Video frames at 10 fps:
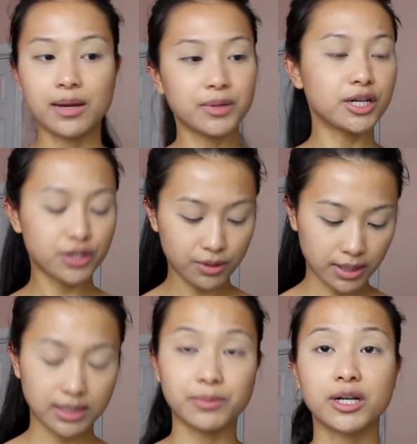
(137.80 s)
I'm gonna do
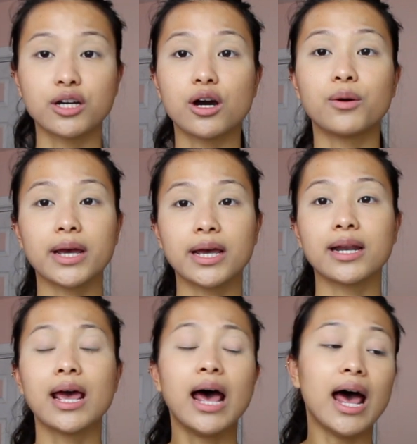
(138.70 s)
is I'm gonna go
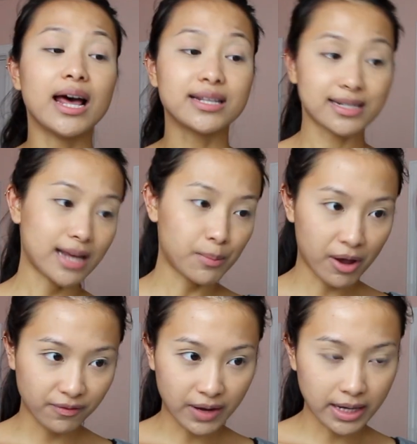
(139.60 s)
in and set
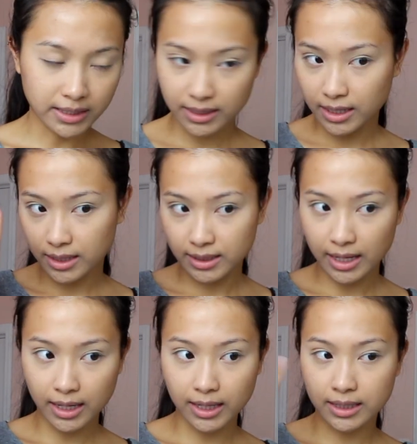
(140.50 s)
my face because
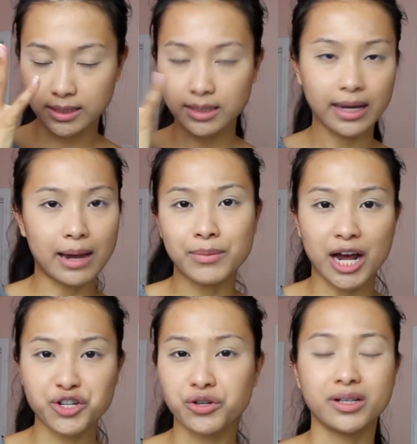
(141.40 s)
it is like I'm
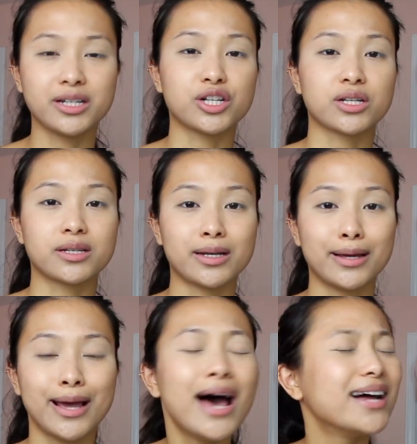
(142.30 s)
naturally just
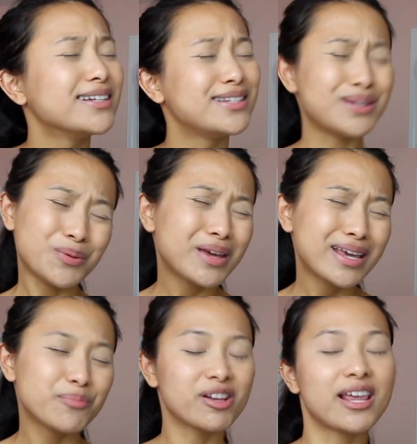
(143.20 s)

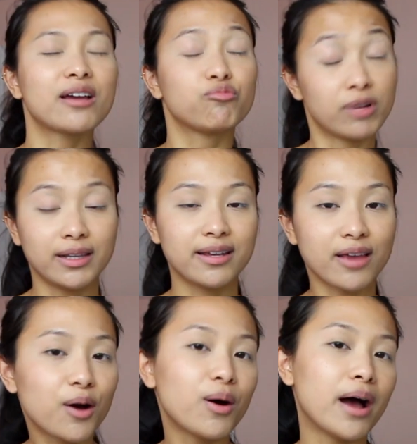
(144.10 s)
dewy, but like really
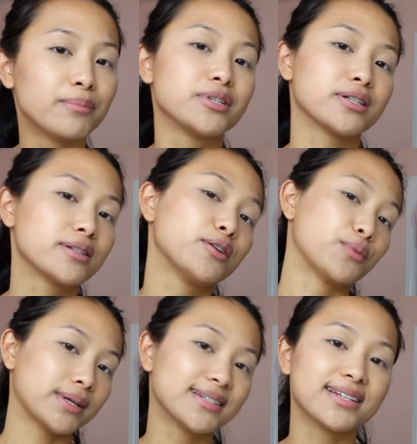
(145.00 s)
though, I'm just
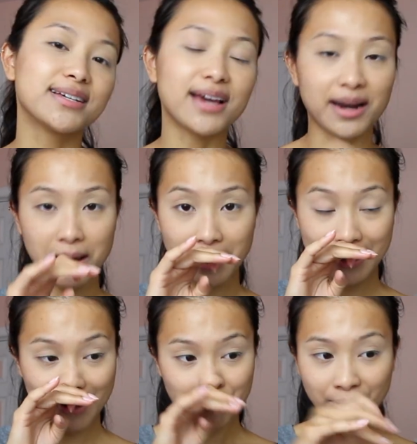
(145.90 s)
greasy and I
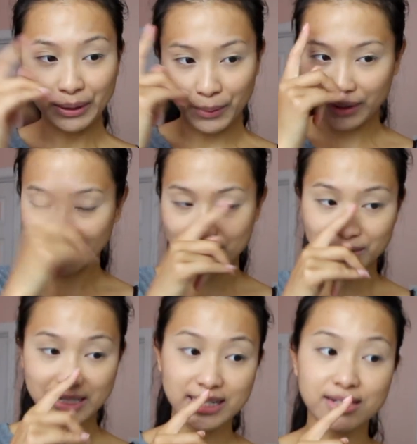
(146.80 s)
get really oily in
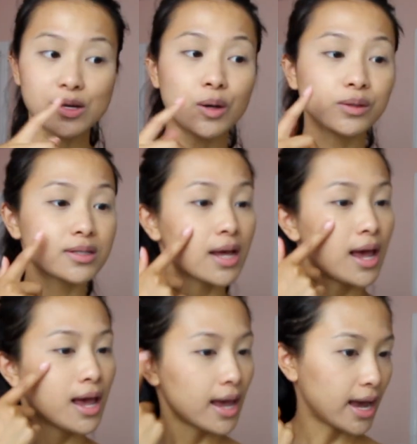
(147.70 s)
my T-zones.
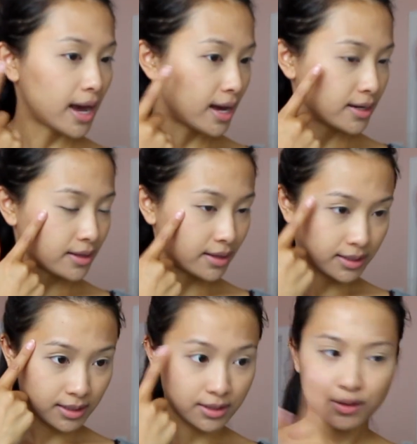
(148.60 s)
And
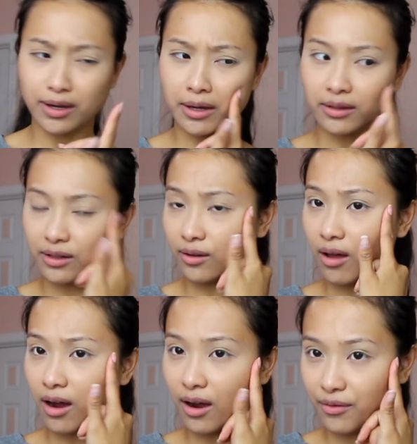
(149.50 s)
this is looking a little
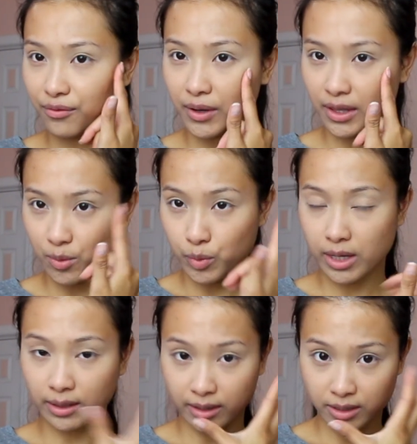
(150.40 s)
off with it
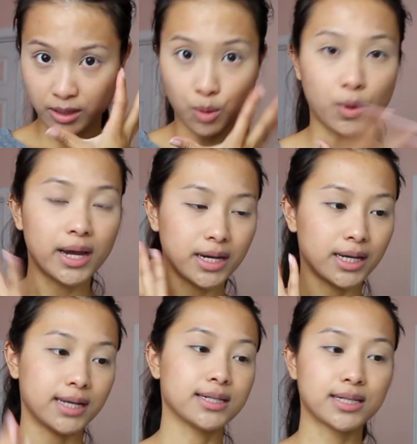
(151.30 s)
being like so white
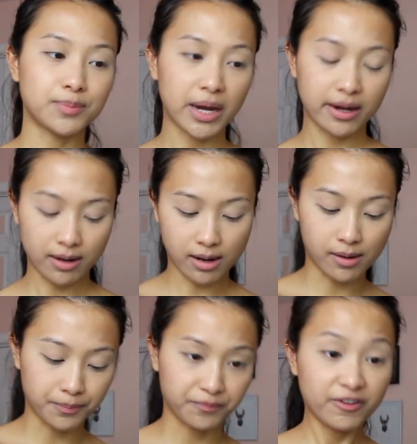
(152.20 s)
against my
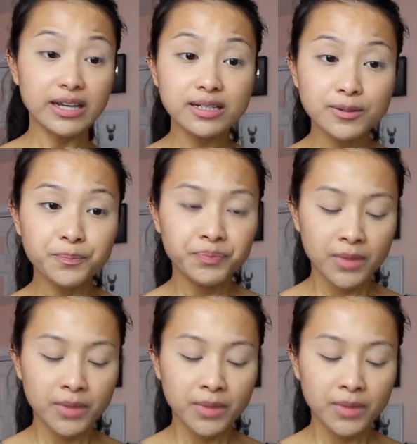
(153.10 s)
um, face.